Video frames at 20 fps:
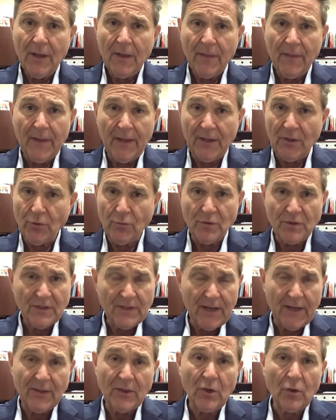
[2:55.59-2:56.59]
that you
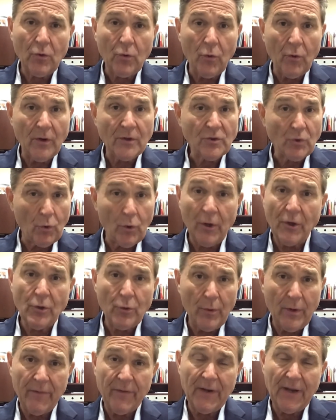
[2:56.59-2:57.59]
stayed the course or you
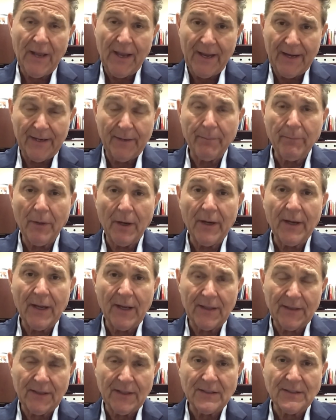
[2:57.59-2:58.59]
even added money
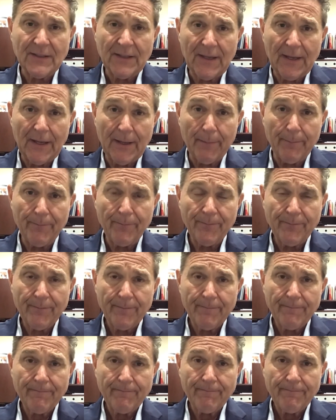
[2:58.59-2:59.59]
at this time.
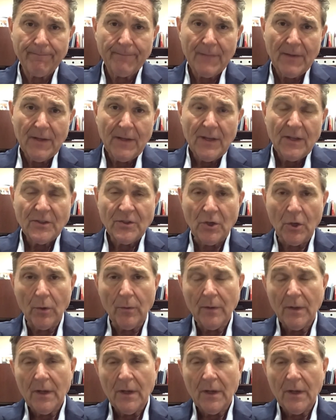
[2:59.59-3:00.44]
So